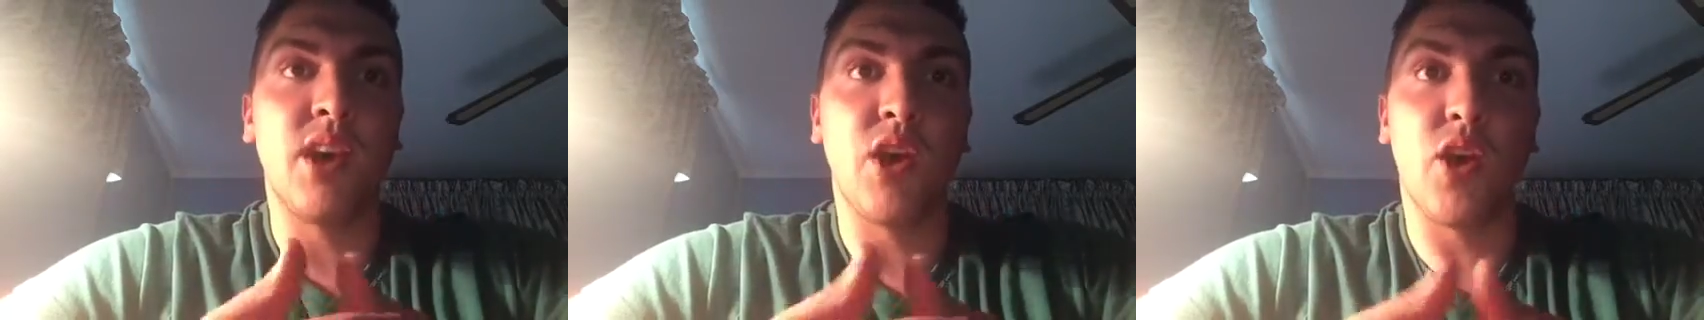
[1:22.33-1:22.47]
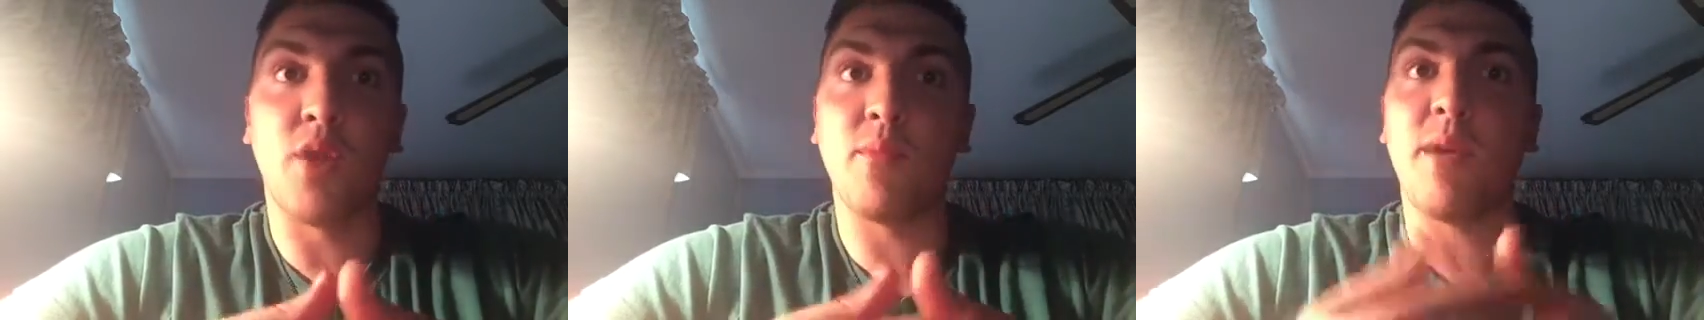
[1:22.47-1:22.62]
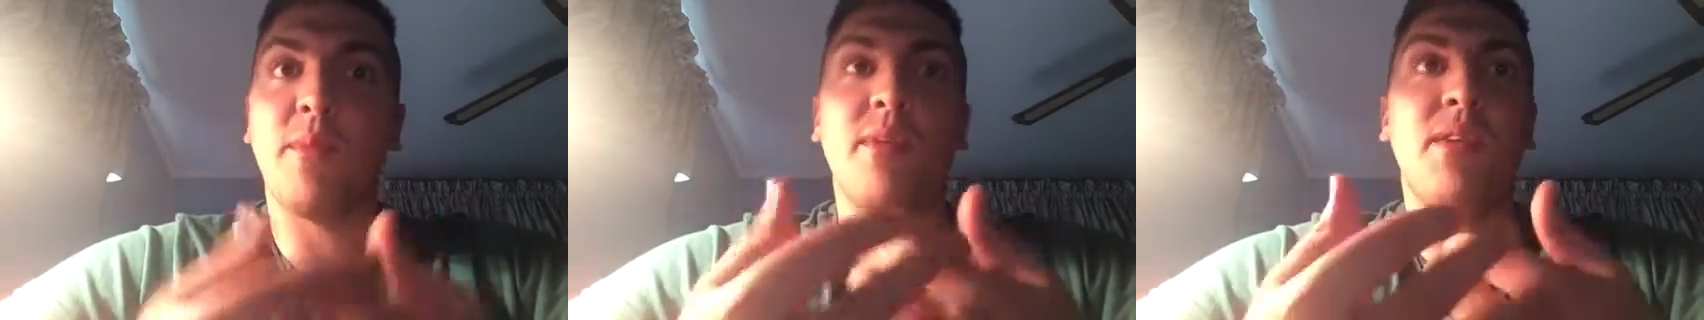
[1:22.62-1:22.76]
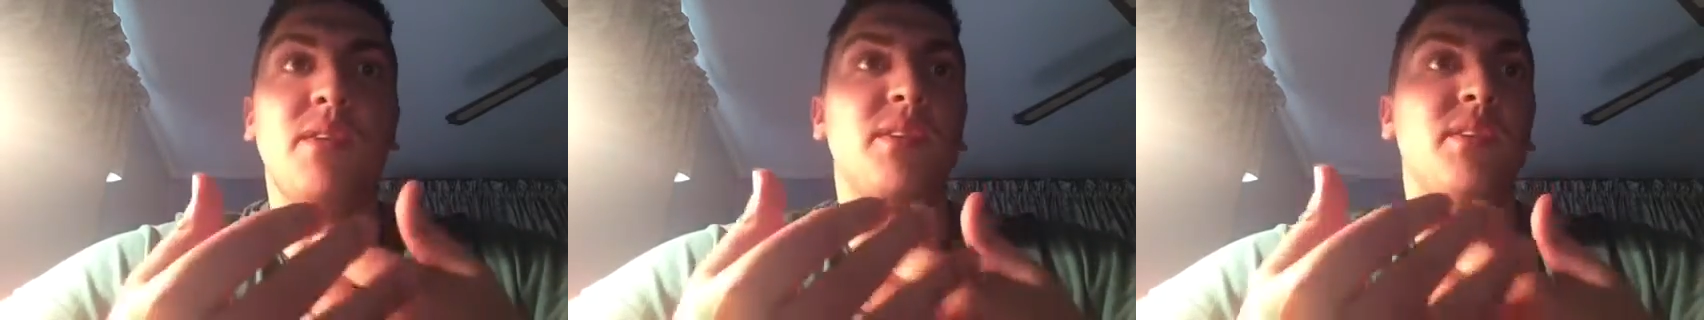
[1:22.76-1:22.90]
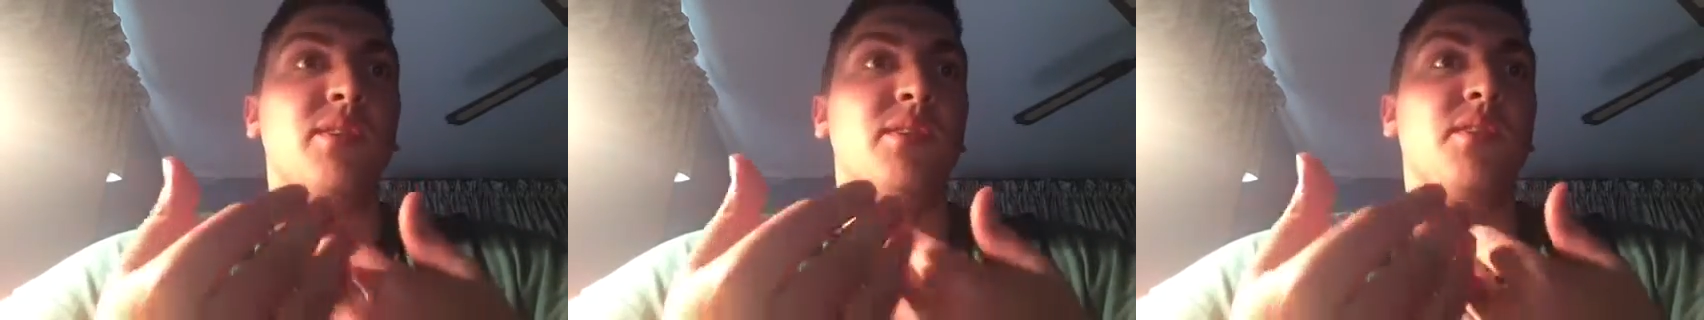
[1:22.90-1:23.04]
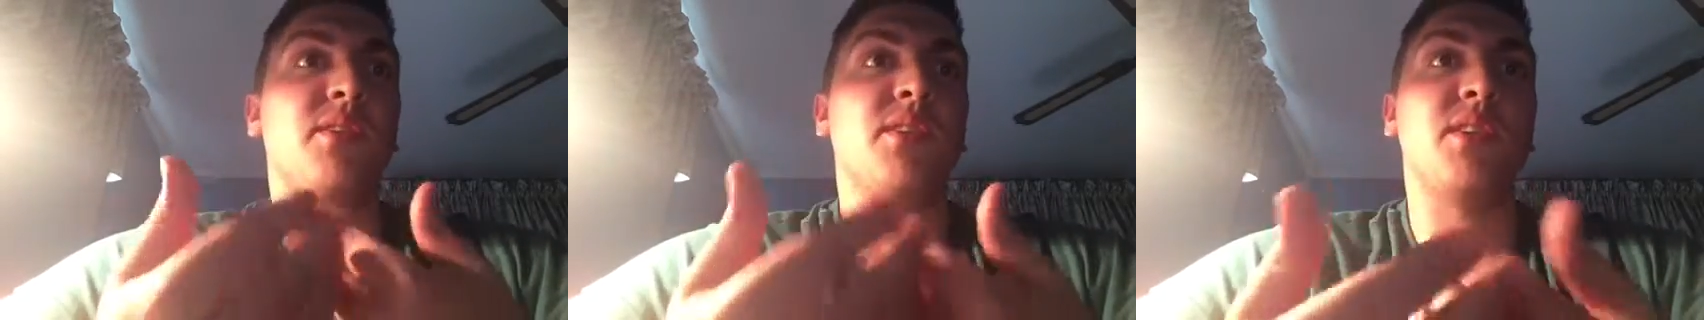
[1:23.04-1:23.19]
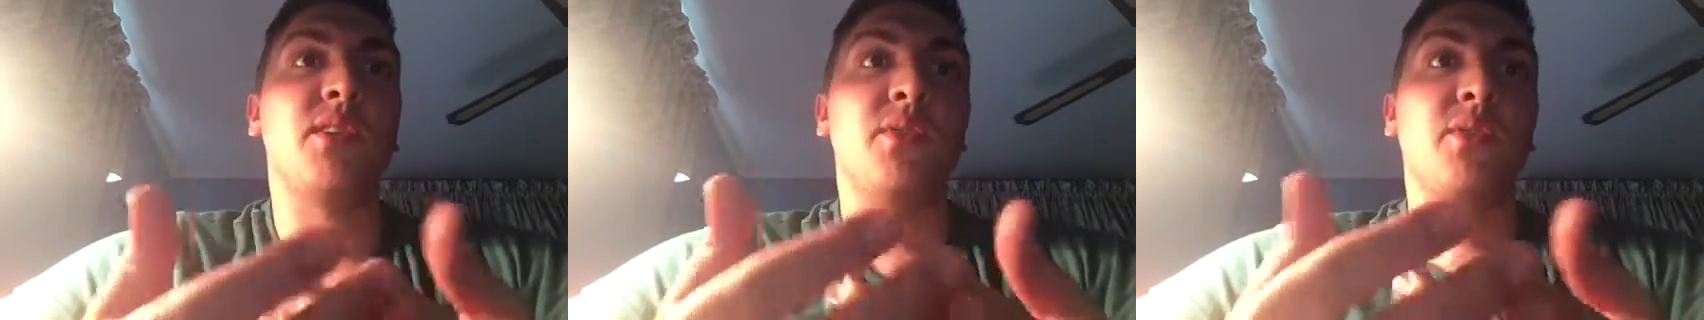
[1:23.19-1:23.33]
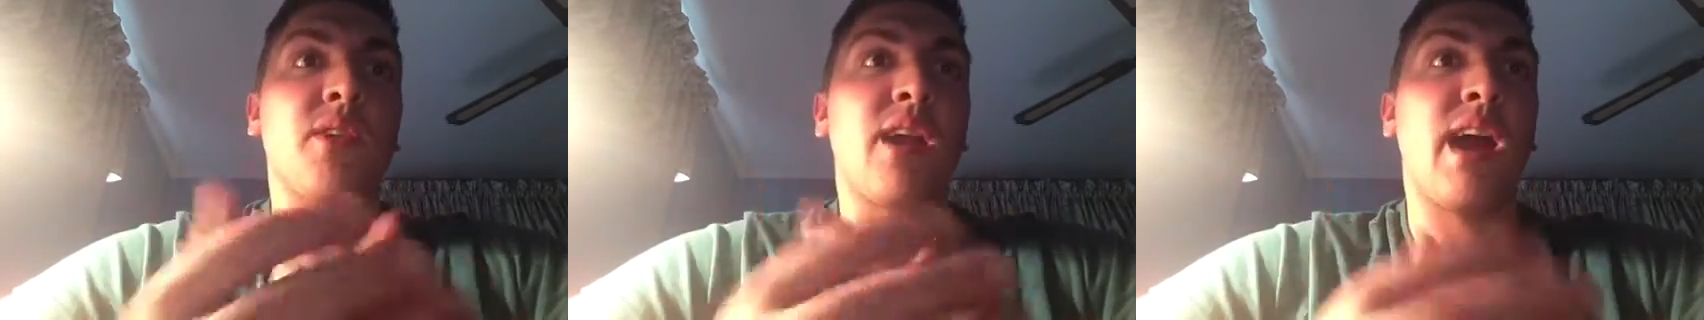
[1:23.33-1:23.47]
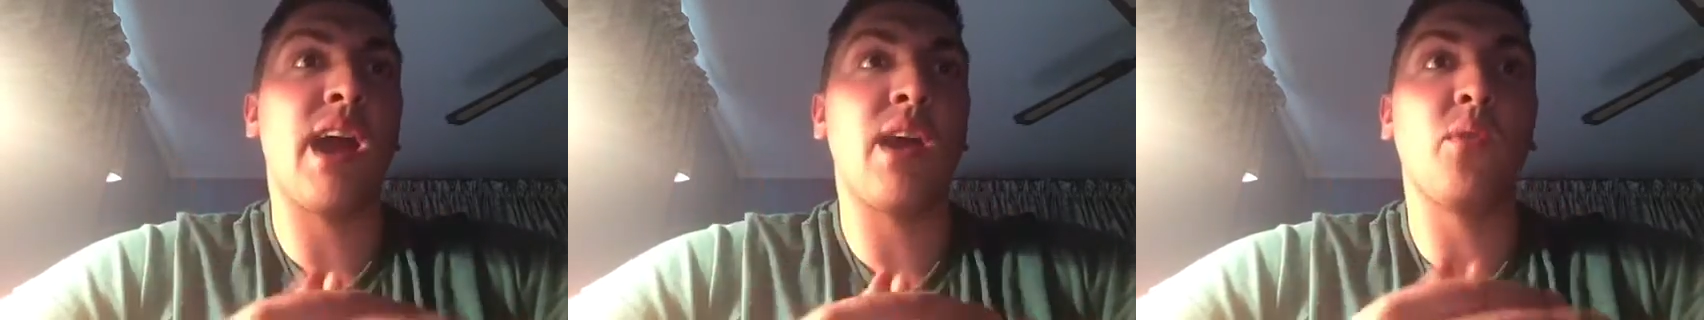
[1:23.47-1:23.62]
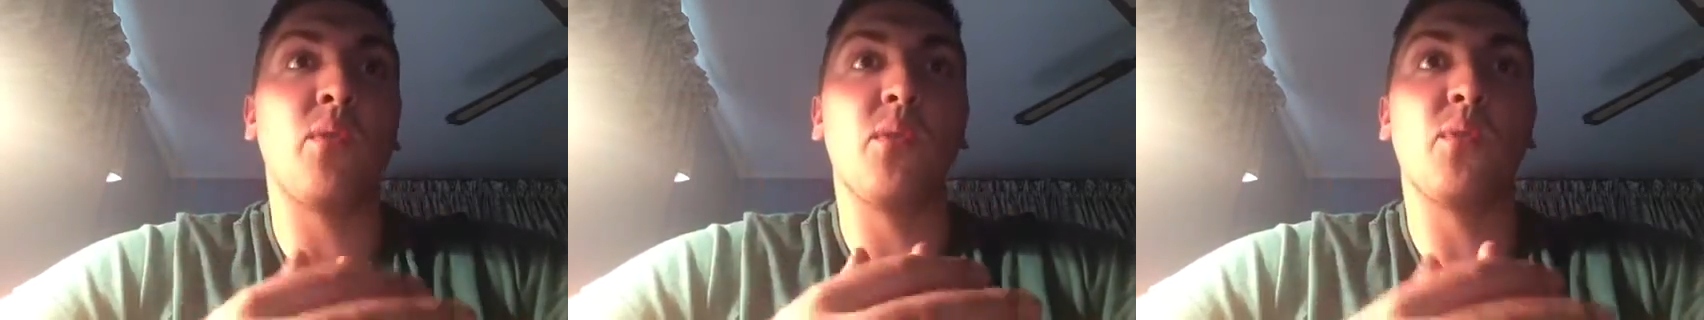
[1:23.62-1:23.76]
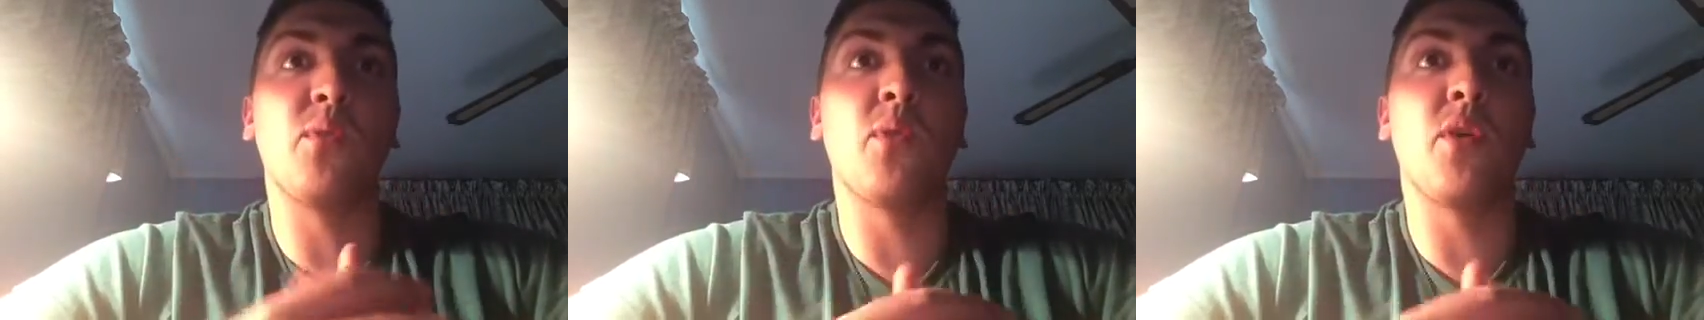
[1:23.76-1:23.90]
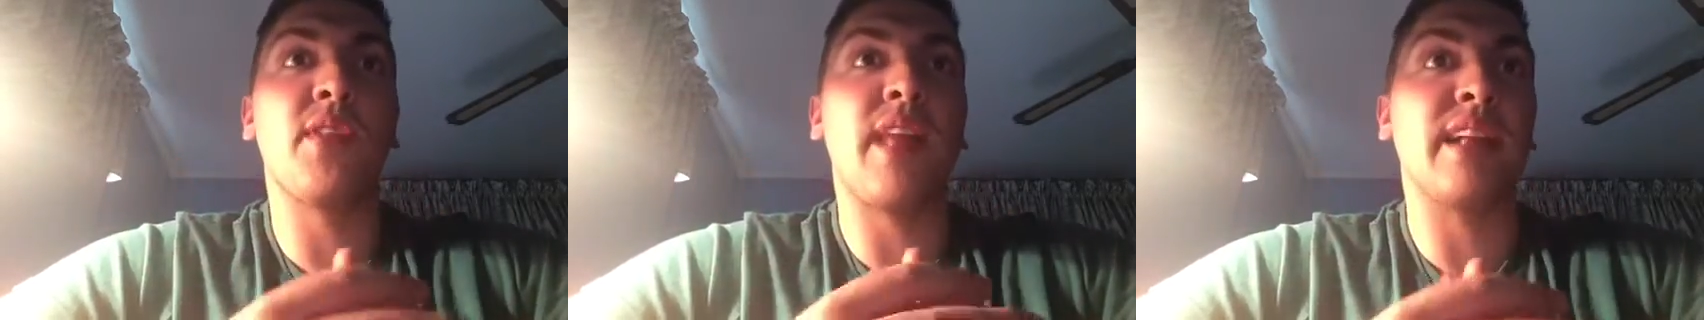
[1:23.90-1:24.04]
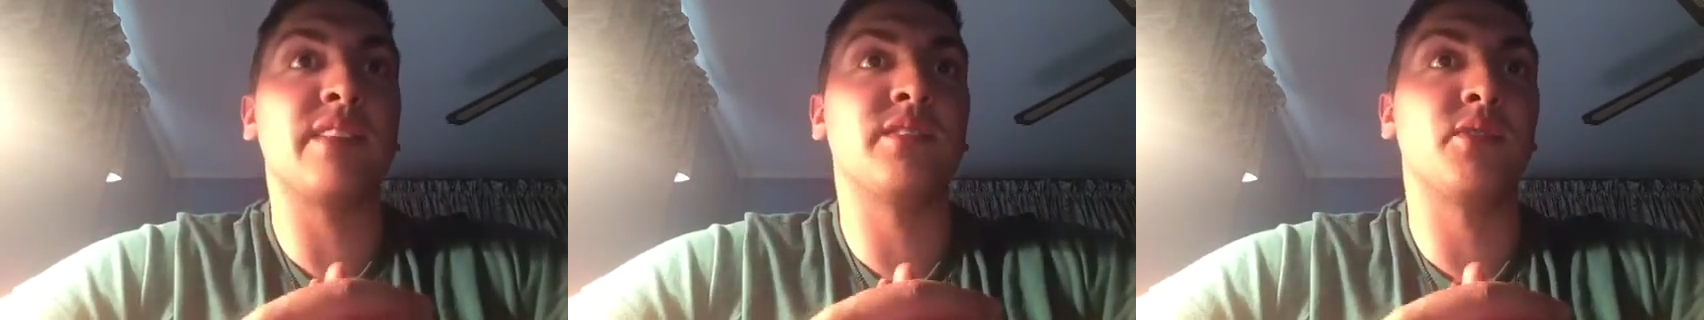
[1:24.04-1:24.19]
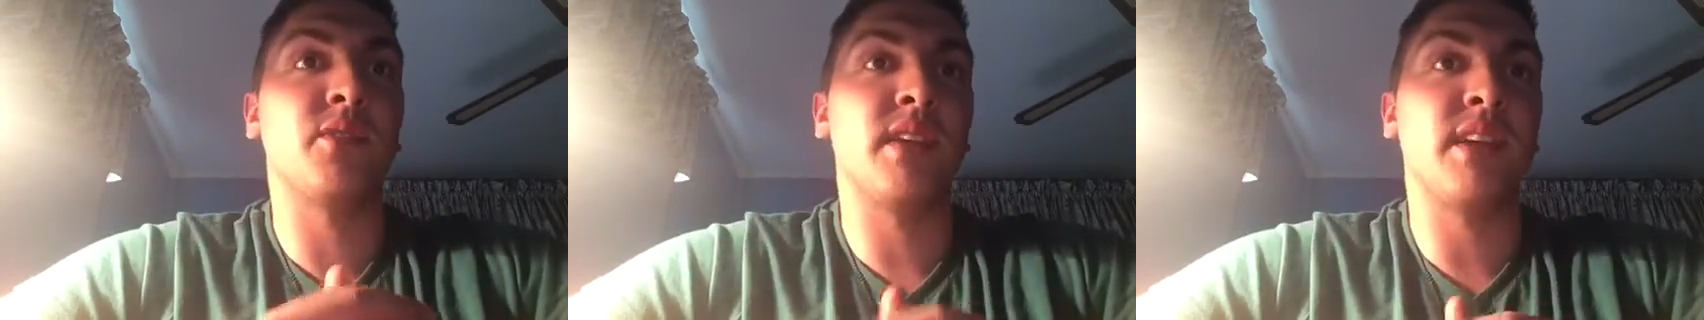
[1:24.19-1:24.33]
or maybe you or I were
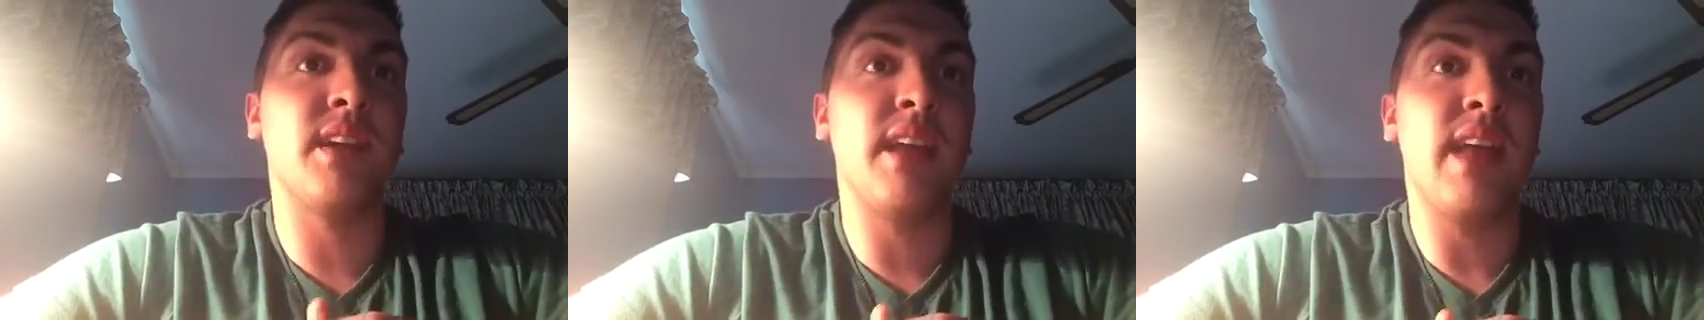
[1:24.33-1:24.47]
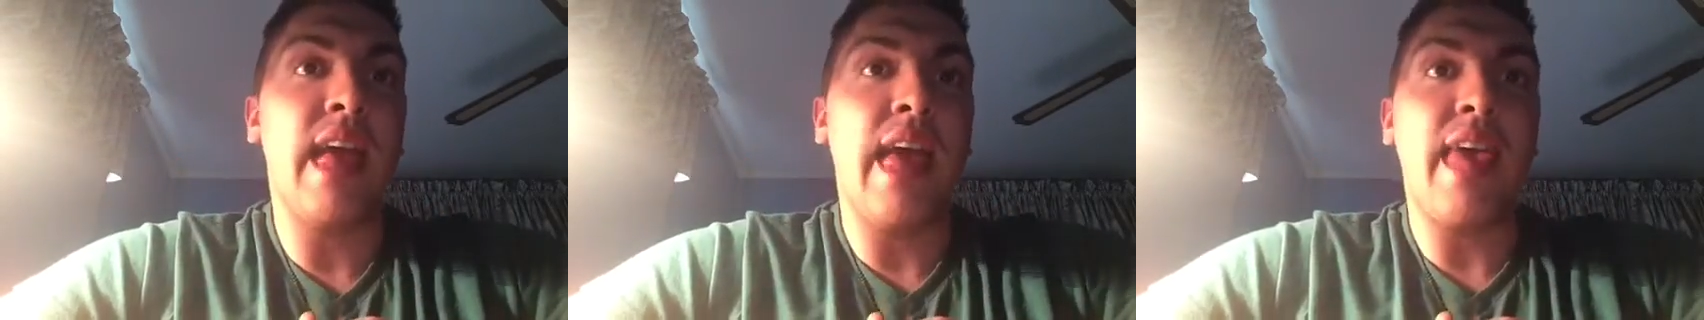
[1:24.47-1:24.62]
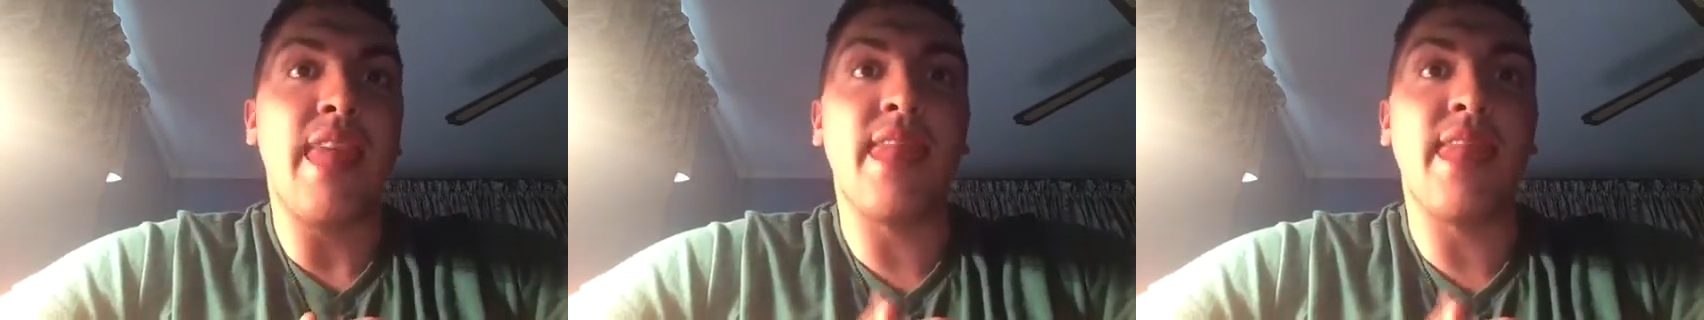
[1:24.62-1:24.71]
that student